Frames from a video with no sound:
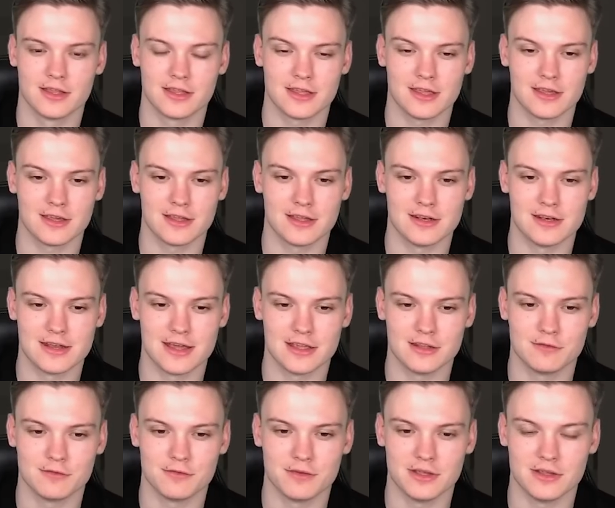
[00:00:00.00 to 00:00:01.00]
king and
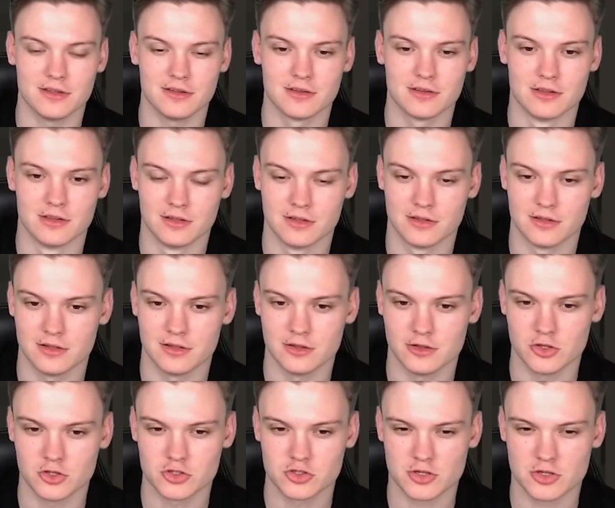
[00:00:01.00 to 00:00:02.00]
knight thing.
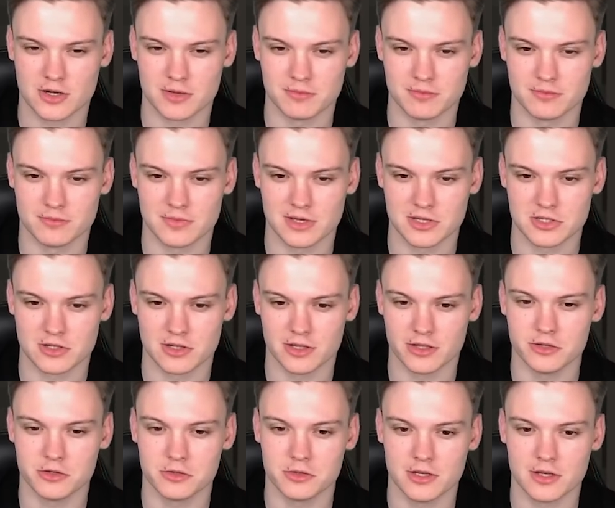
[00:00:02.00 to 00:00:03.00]
Not sure I'm actually
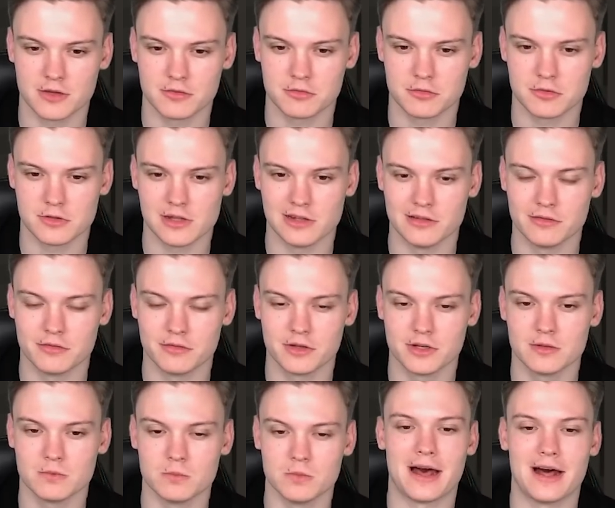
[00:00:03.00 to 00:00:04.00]
good enough to deliver
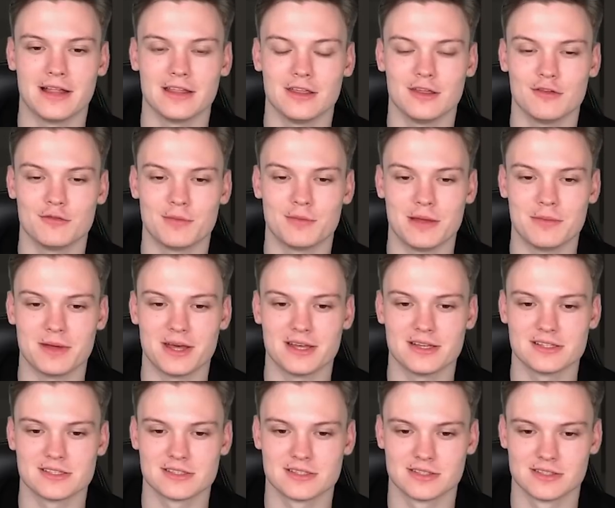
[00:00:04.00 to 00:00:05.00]
it. I'll give my
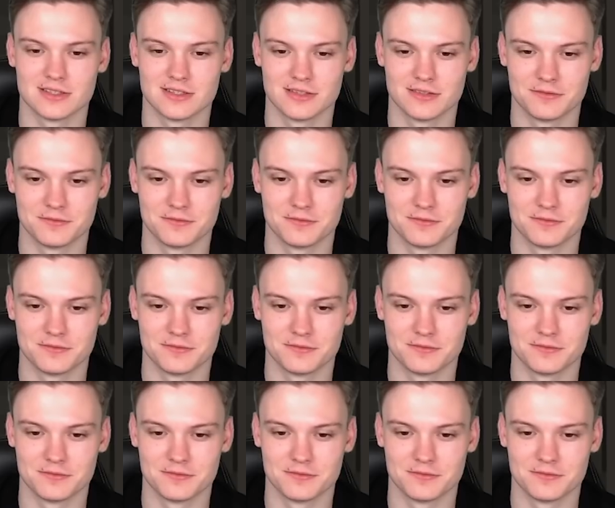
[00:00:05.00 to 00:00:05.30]
best.